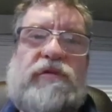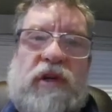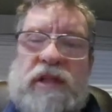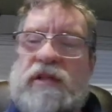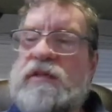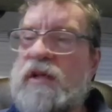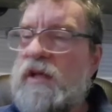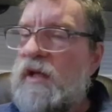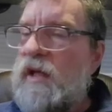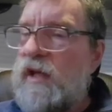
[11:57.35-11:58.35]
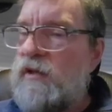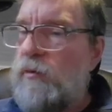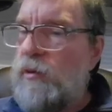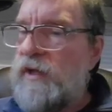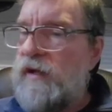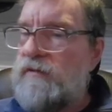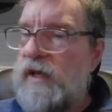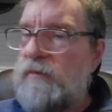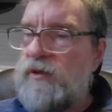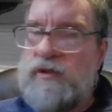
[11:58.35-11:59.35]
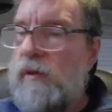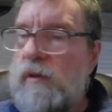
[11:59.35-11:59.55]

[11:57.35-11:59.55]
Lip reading: freeze and you won't have damage.